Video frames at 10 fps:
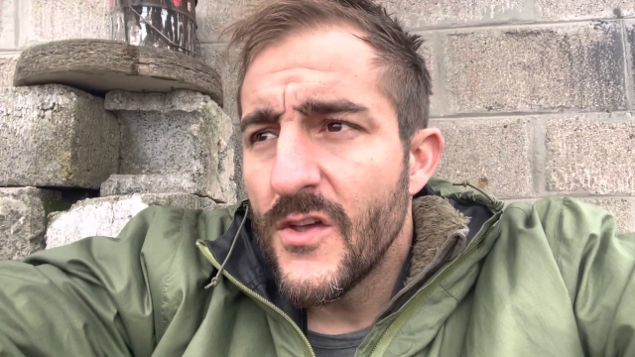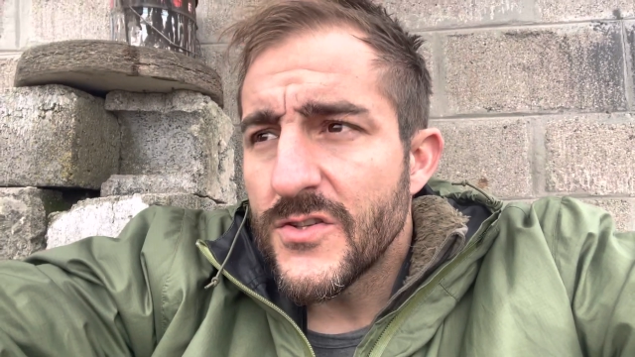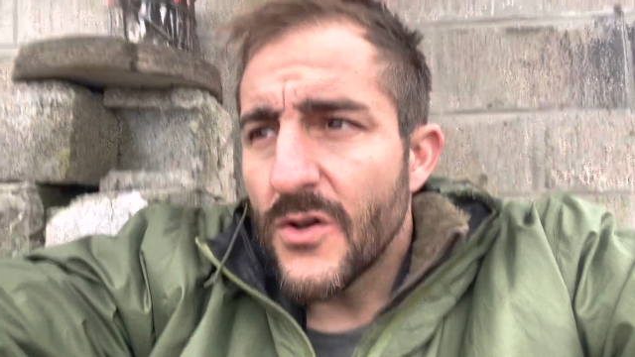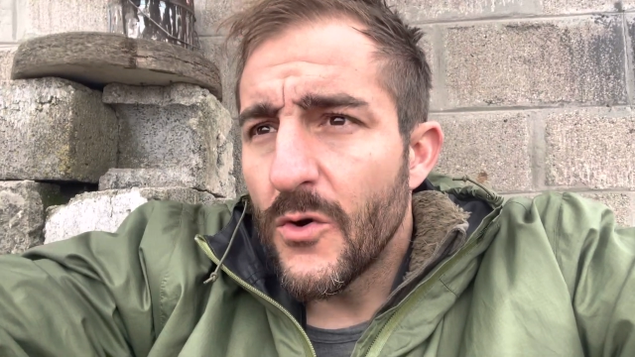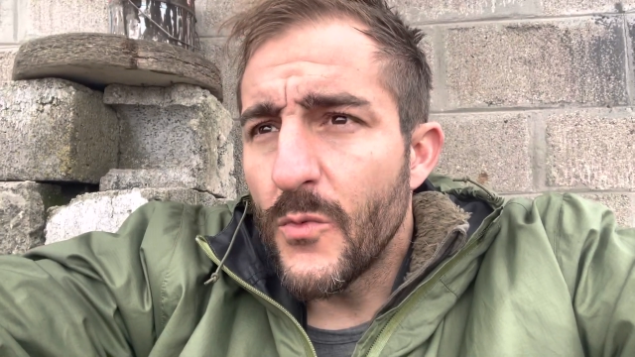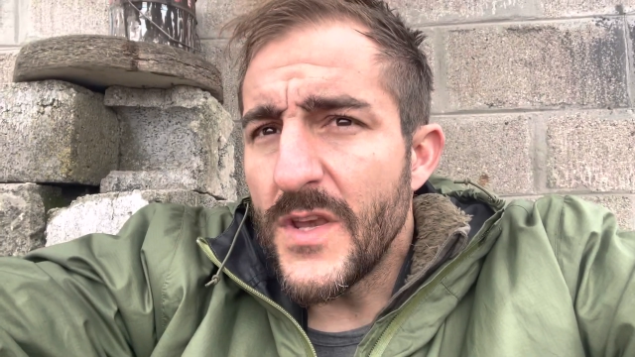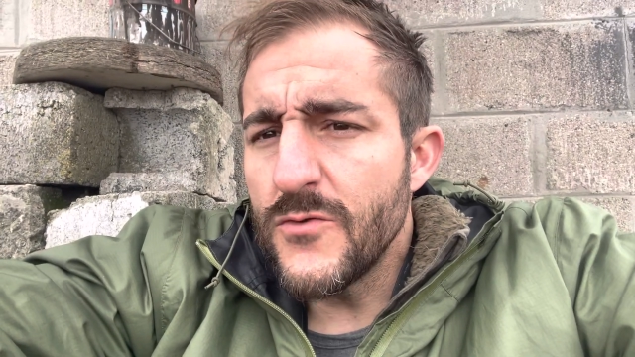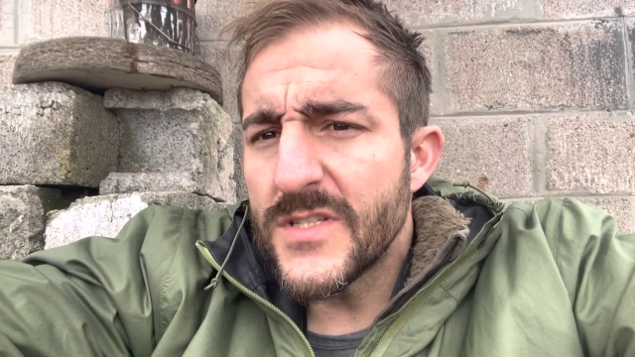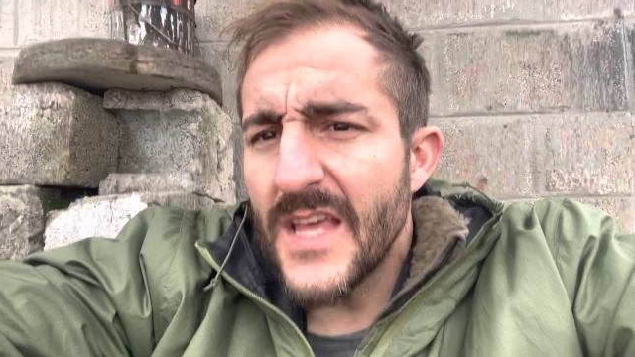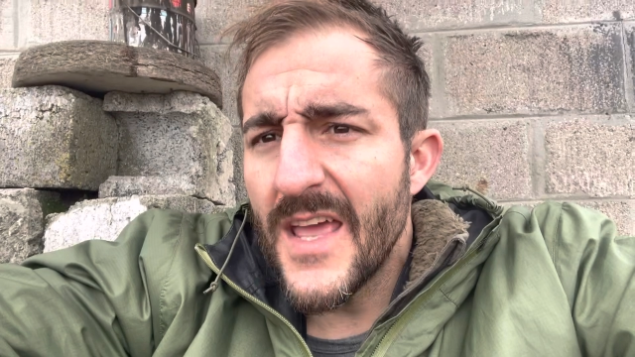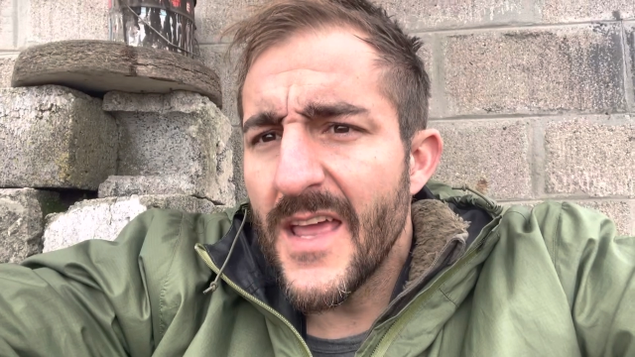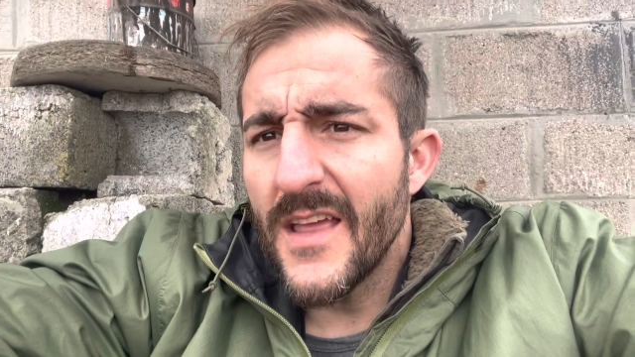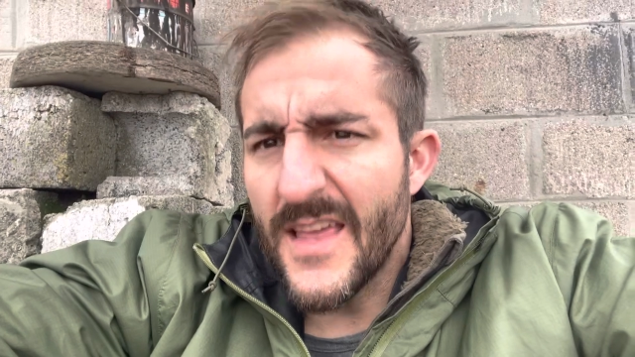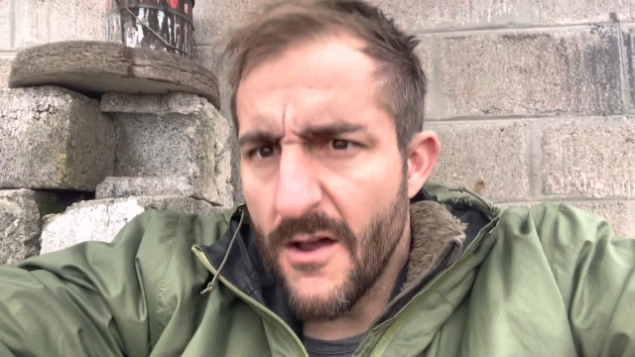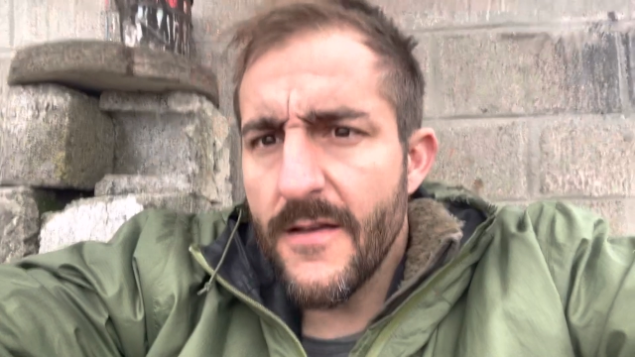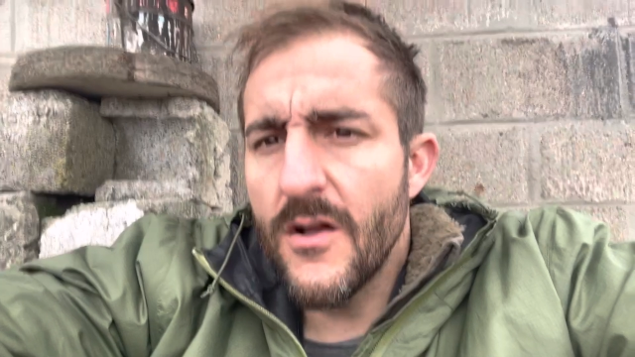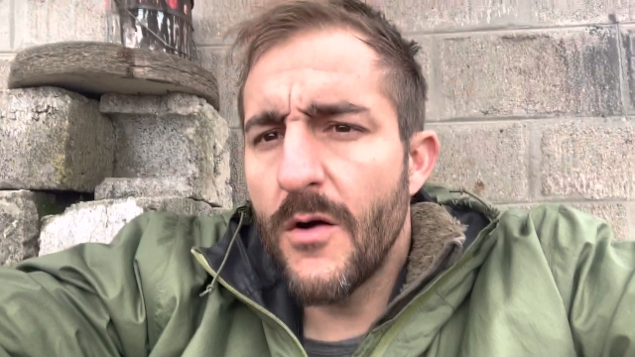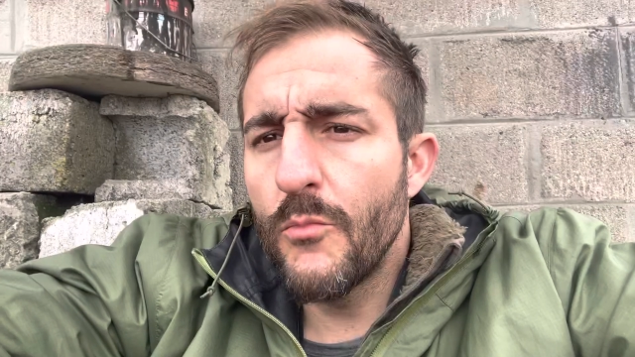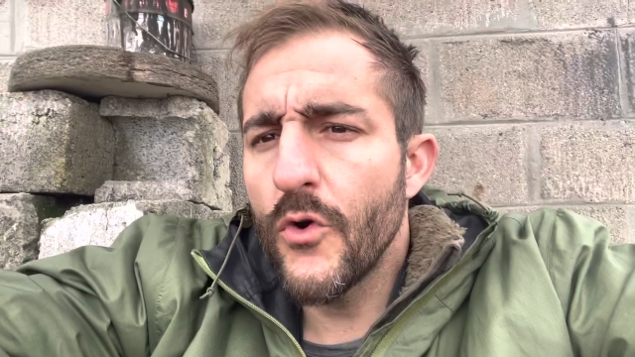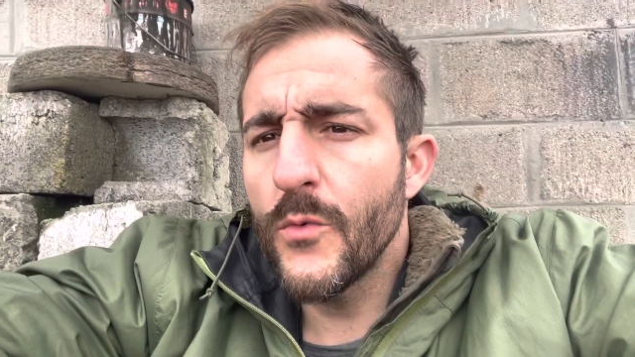So when you say, can I
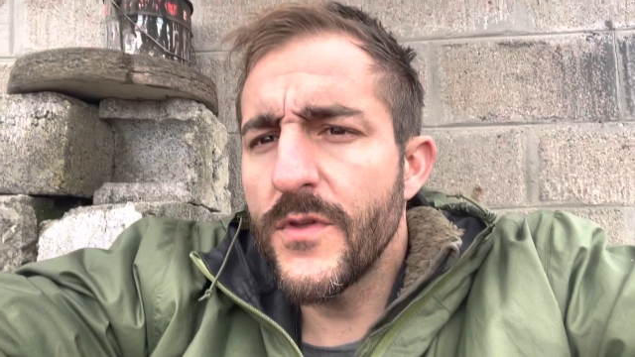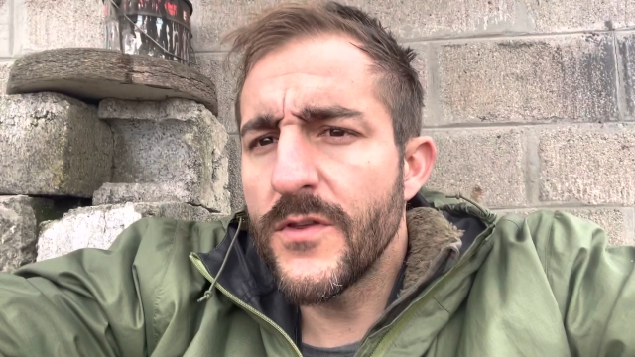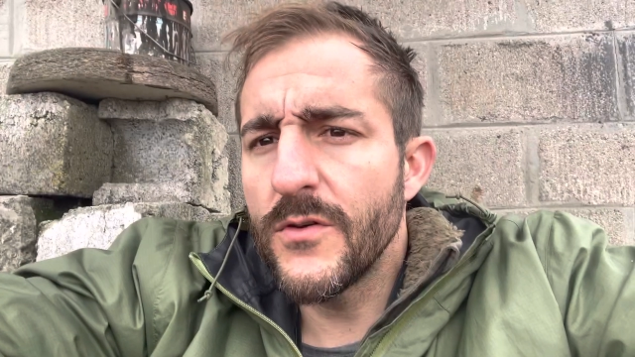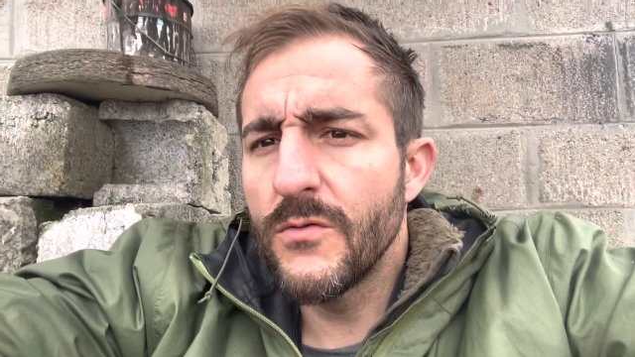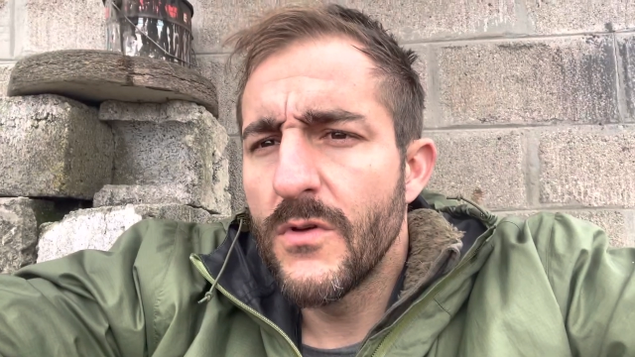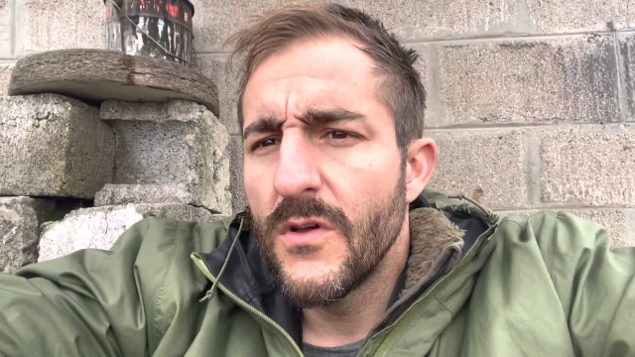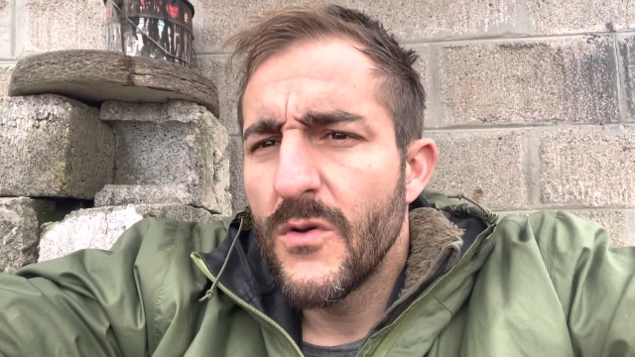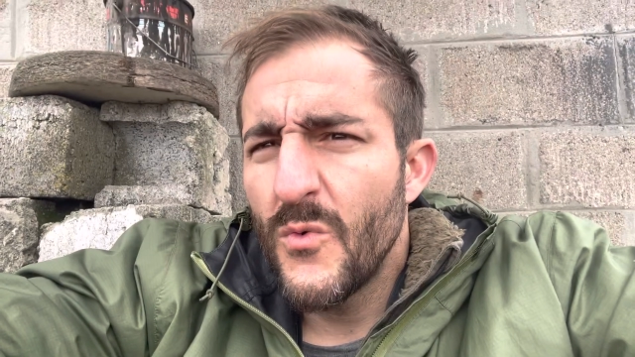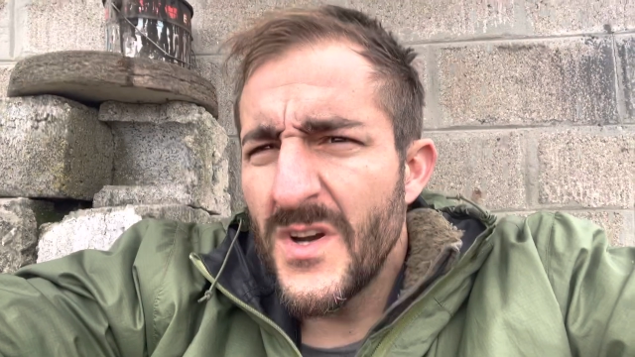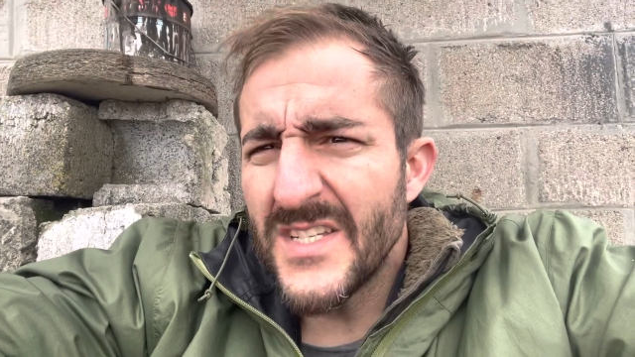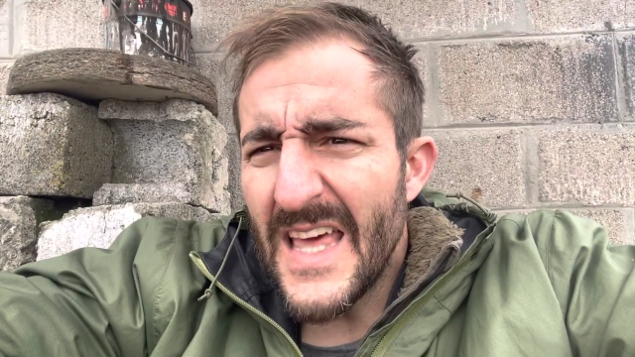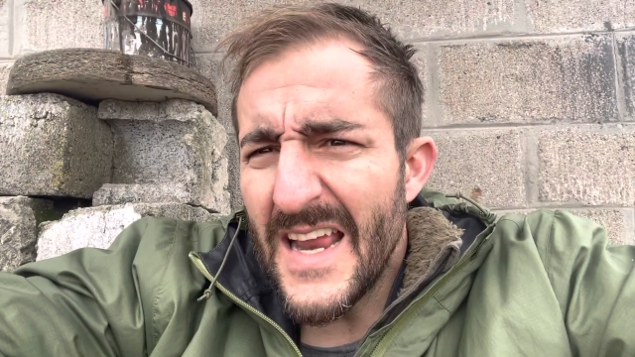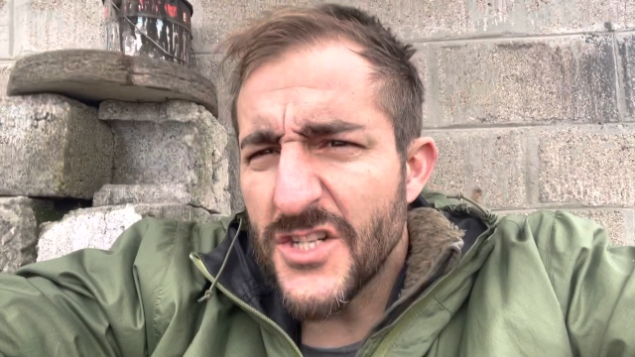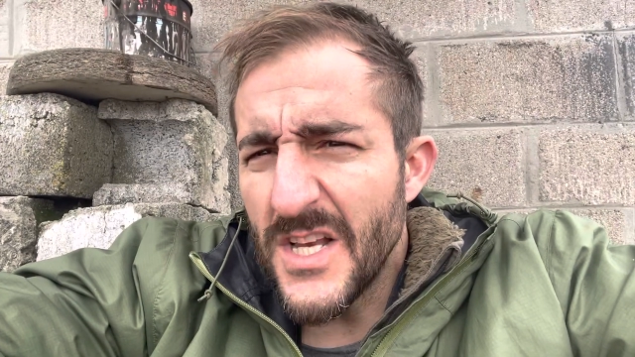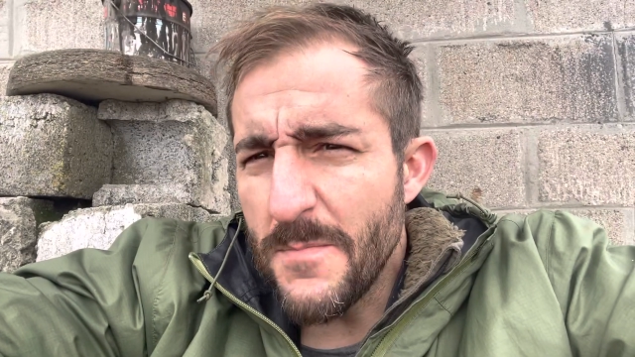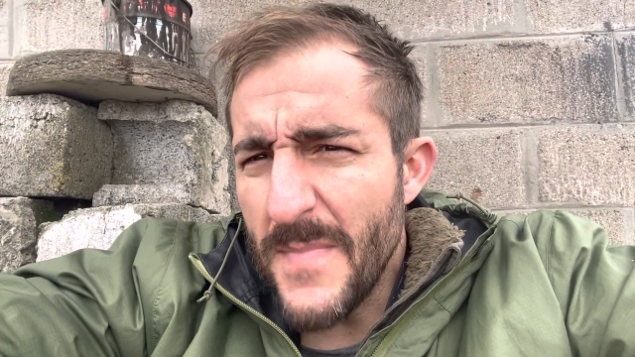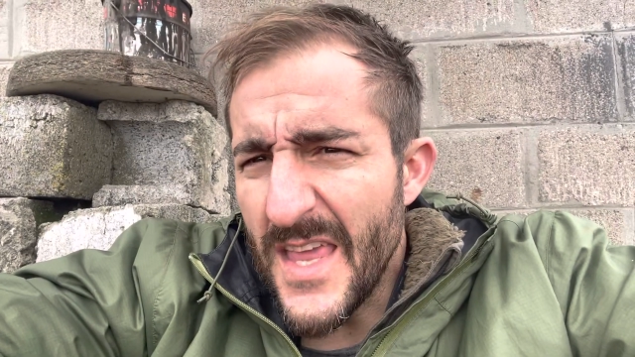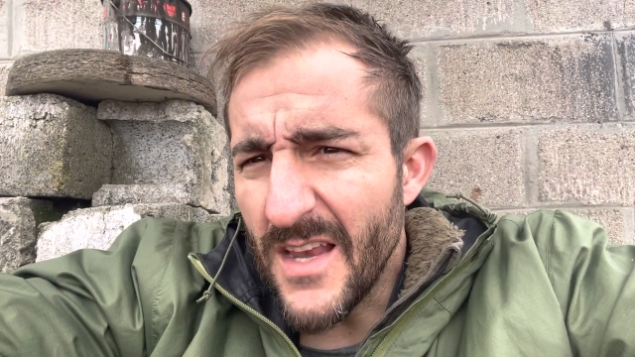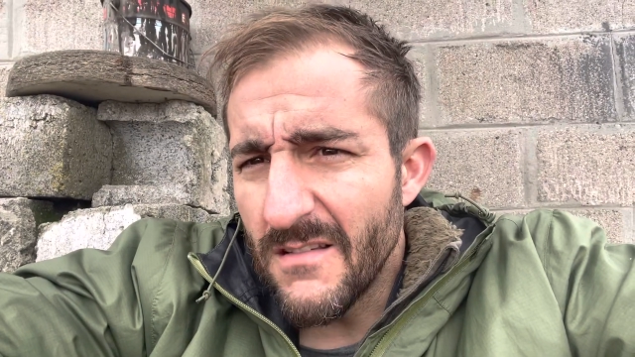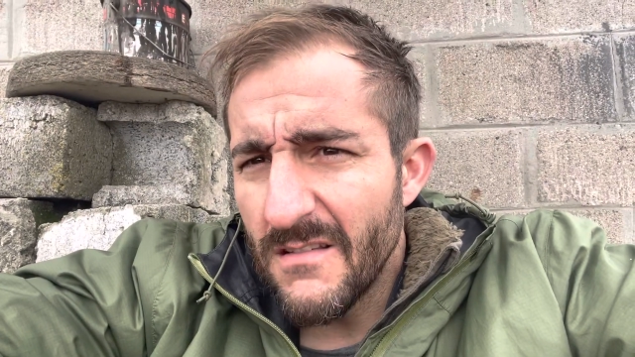come work with you? What does that actually mean?